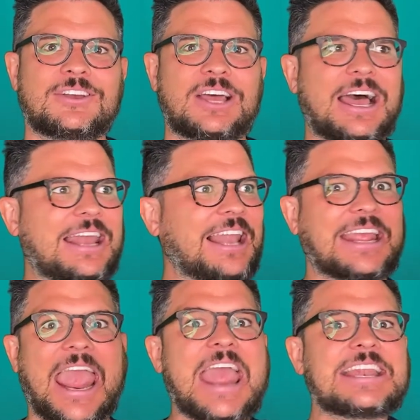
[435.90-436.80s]
Like
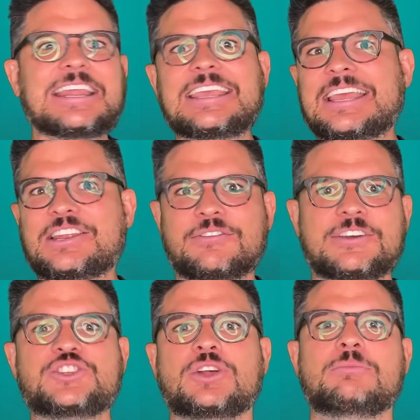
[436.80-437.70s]
any
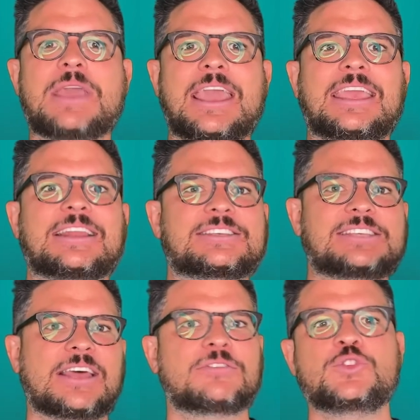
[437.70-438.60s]
individual making a
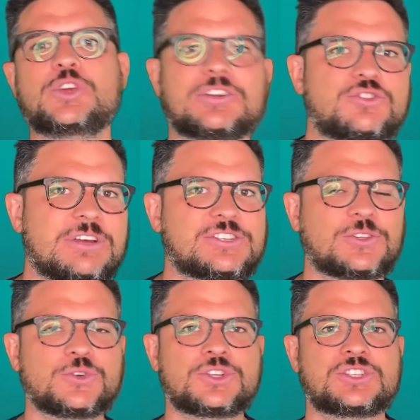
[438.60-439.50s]
set of New Year's
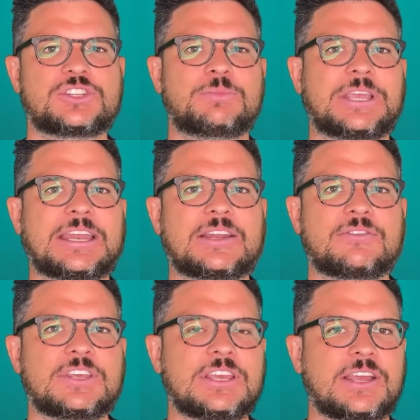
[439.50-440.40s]
resolutions at the beginning of
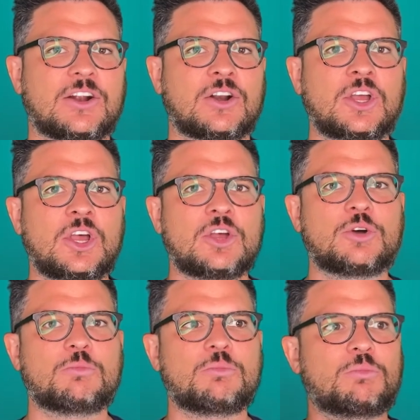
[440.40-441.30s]
the year,
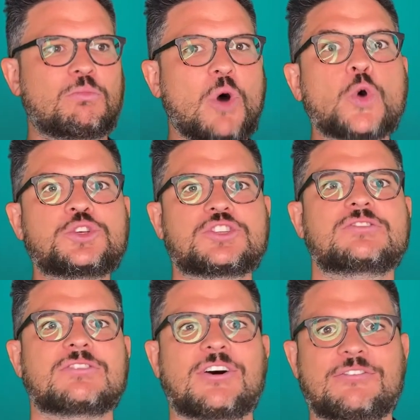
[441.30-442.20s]
most
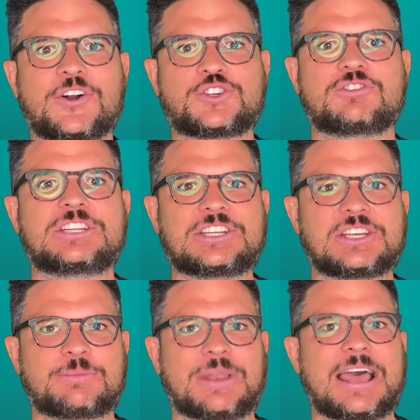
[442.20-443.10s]
of our
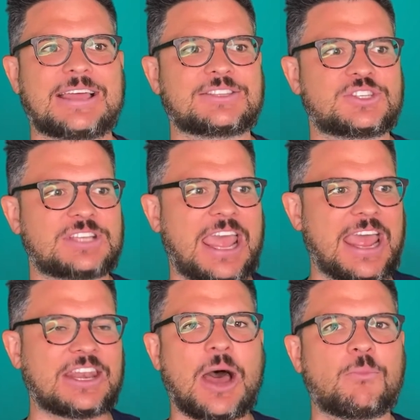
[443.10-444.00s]
strategic plans
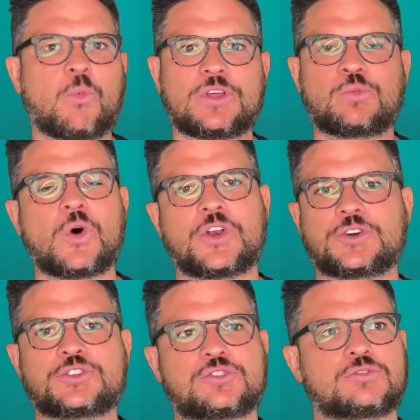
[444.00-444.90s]
end up with 1 or
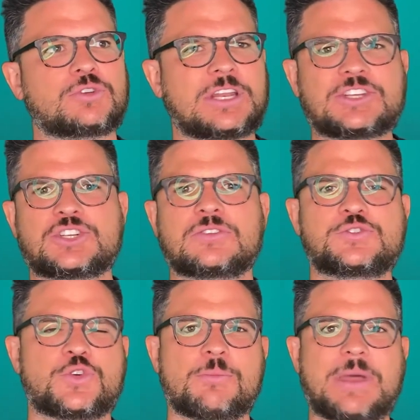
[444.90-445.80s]
2 initiatives
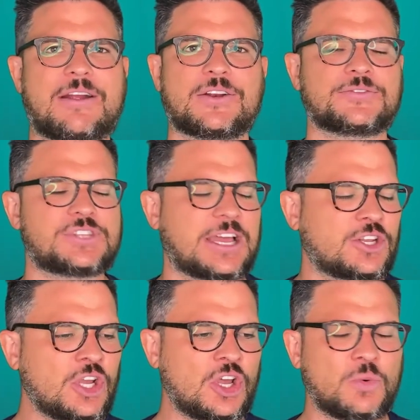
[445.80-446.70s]
or imperatives that
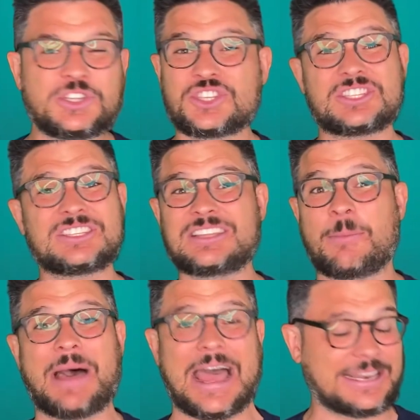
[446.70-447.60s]
we just
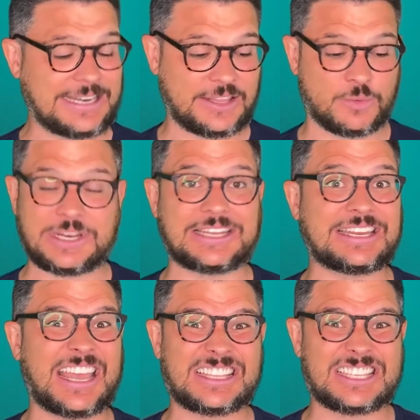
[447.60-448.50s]
abandon. Either we didn't
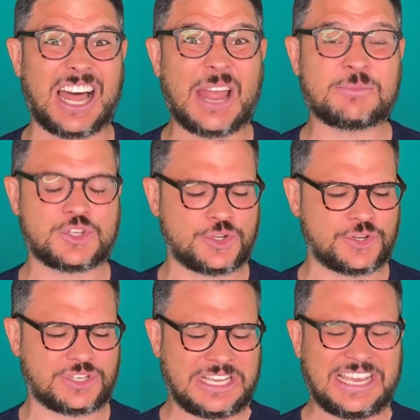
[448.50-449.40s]
get time to do
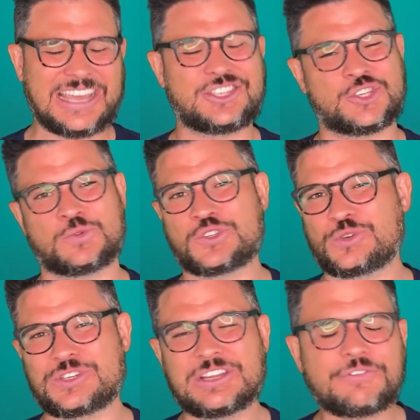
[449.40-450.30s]
it, it just was
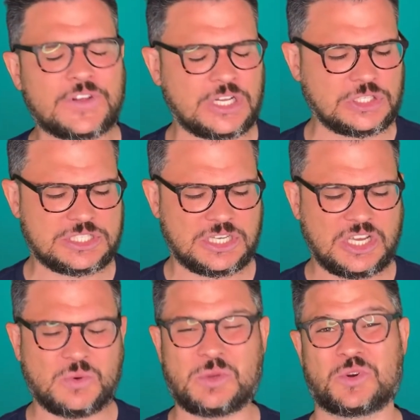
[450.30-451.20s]
too difficult,
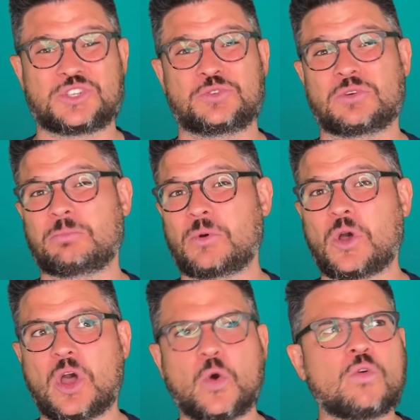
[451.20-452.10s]
we were too
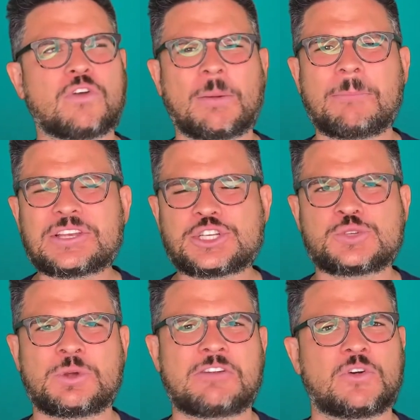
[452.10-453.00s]
over ambitious
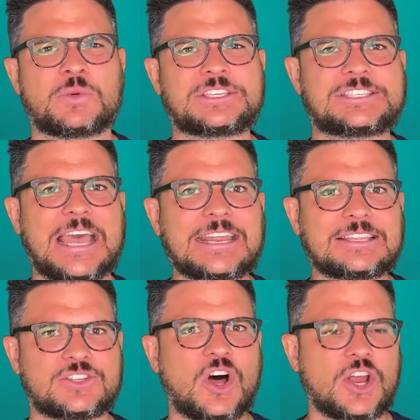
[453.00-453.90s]
whenever we set it
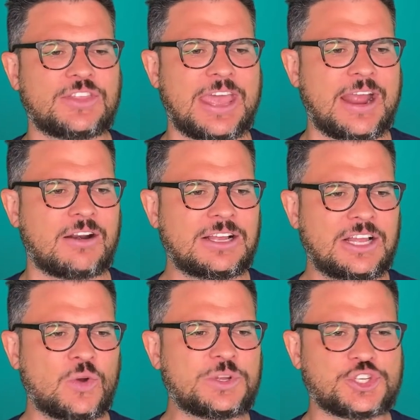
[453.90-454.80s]
down there,
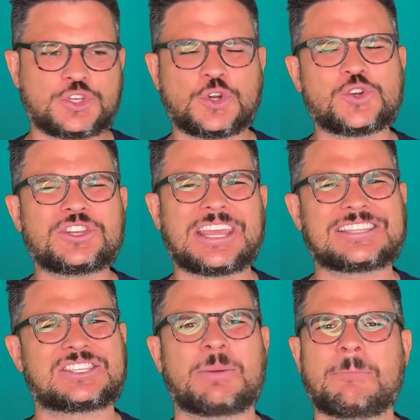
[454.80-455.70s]
we just couldn't get
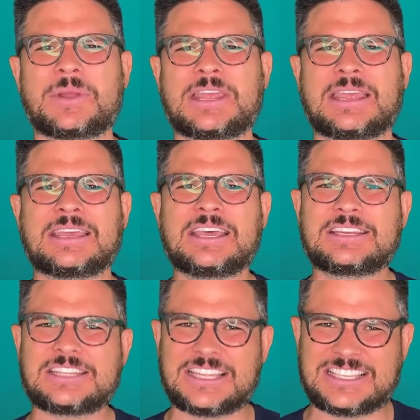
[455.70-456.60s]
somebody
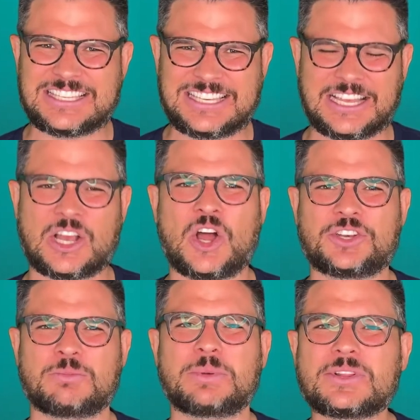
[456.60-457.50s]
to take
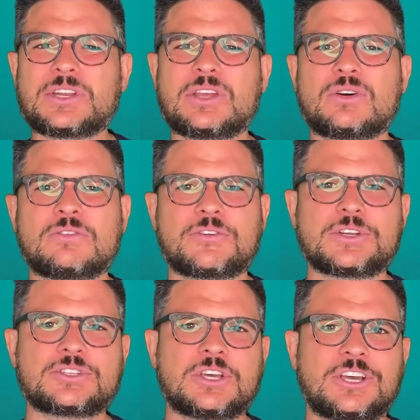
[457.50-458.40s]
accountability over
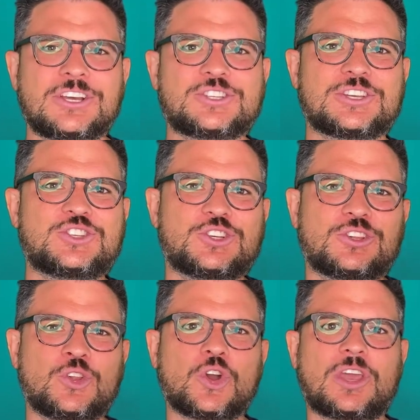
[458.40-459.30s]
it. So as you
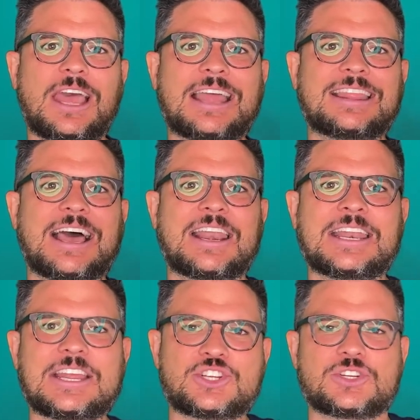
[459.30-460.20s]
look at that
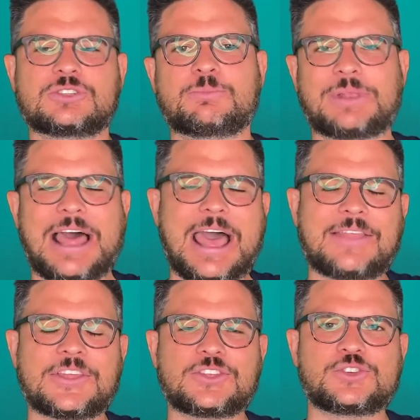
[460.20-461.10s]
initial plan
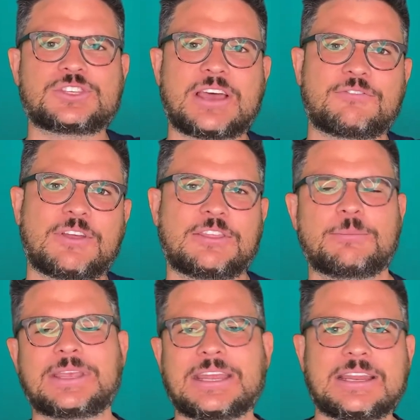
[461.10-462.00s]
that you set at the
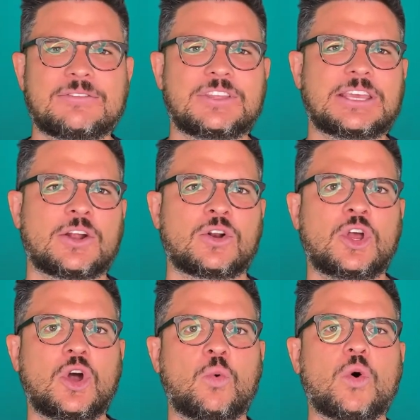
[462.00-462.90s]
beginning of the year,
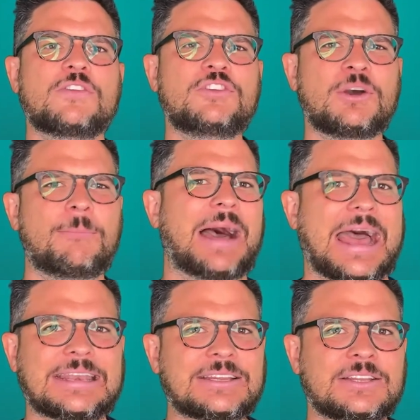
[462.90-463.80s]
what have you
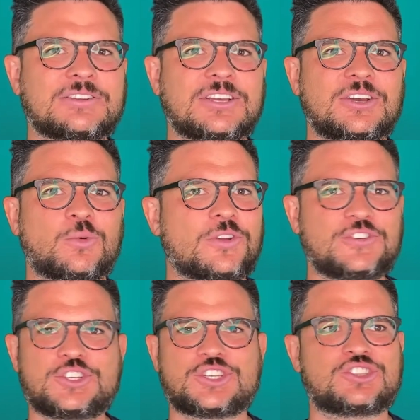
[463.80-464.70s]
abandoned? What have you
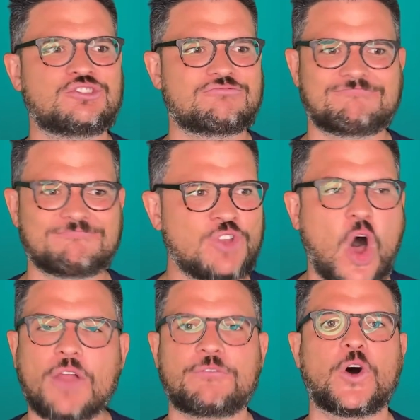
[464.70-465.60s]
just
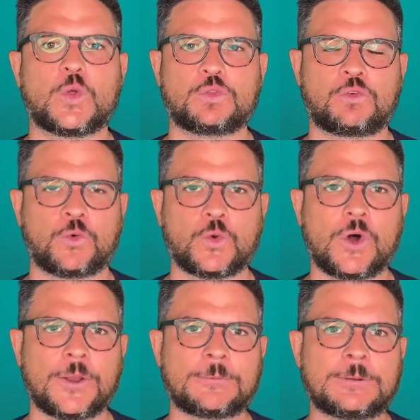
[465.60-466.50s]
not followed through
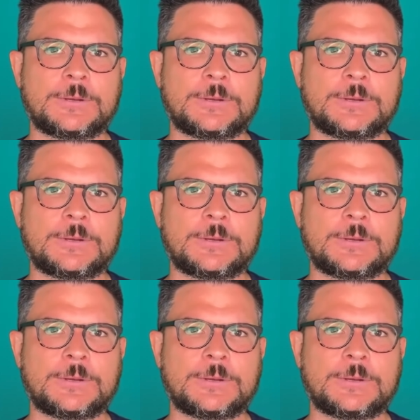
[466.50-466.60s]
on?